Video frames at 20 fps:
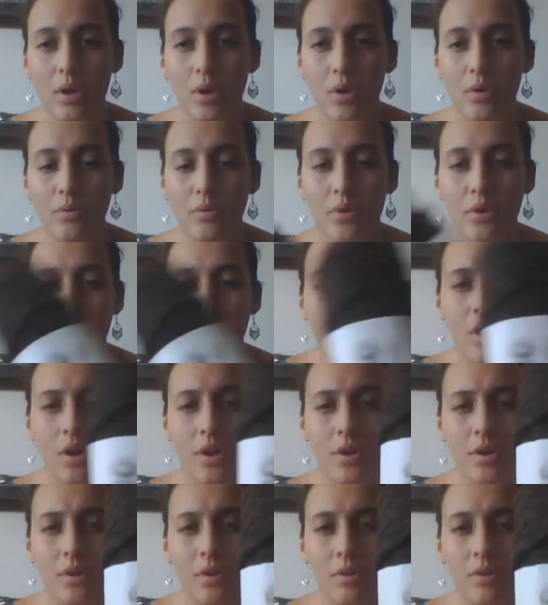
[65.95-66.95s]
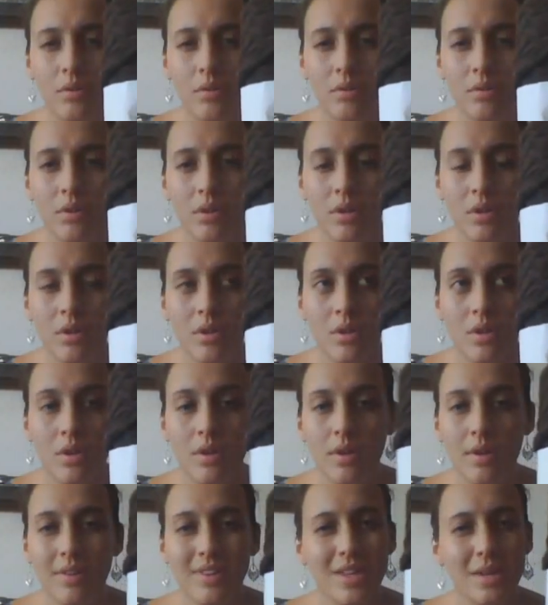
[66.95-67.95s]
over on,
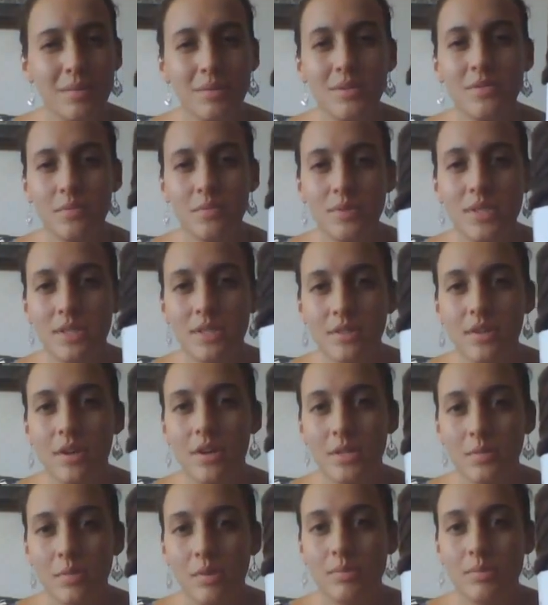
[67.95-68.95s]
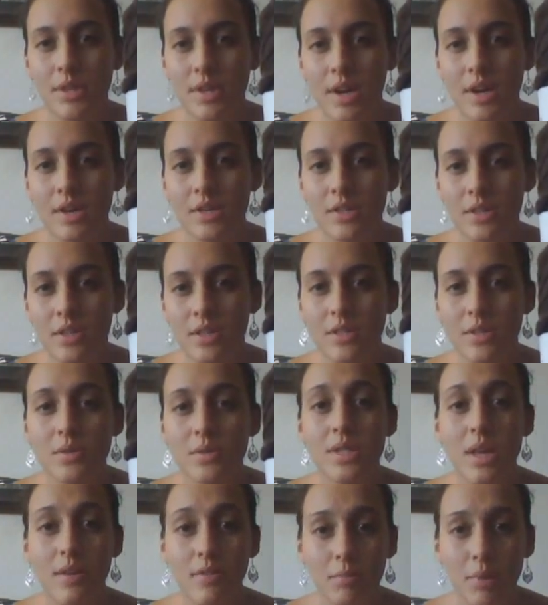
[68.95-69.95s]
I think it was from Cestari's website actually, so
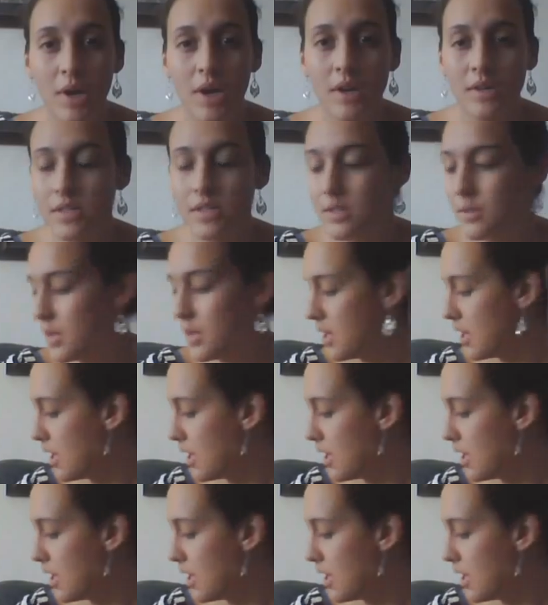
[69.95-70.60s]
$7.